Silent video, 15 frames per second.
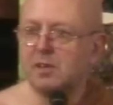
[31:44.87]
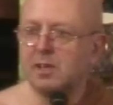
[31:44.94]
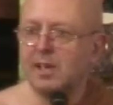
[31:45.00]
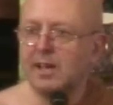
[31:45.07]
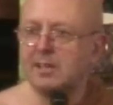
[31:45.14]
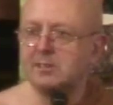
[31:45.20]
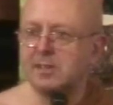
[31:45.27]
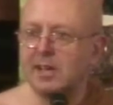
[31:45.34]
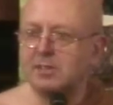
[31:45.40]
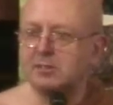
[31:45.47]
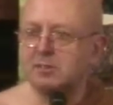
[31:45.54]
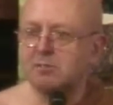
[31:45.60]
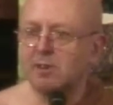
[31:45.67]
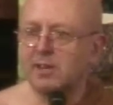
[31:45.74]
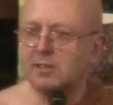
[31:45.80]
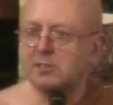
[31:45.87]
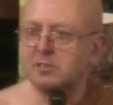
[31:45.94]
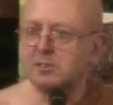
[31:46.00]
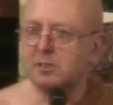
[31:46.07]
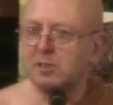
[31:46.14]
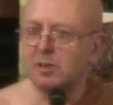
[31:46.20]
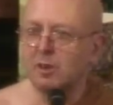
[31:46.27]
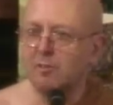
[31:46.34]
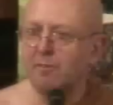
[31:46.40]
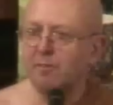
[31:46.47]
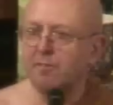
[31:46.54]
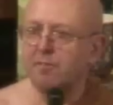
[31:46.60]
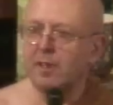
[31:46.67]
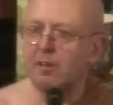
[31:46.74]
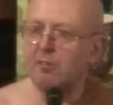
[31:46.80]
exaggeration of a
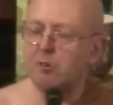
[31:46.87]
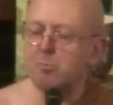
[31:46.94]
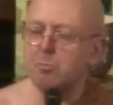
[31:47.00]
very